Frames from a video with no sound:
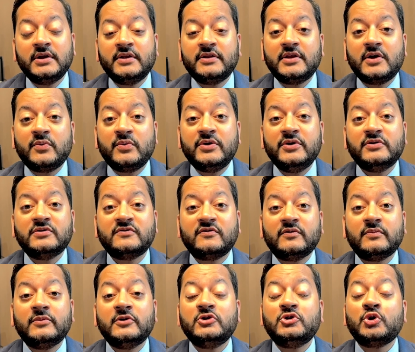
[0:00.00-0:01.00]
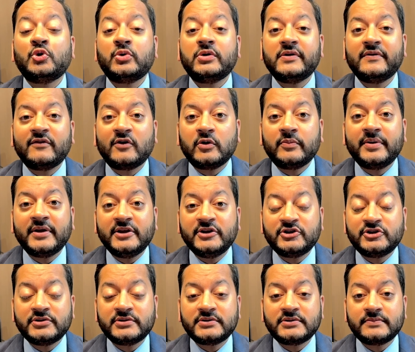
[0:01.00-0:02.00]
that we use for a majority of our
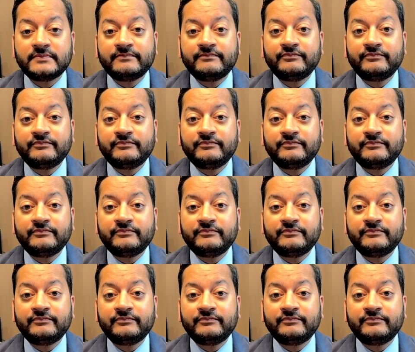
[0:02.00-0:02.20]
patients.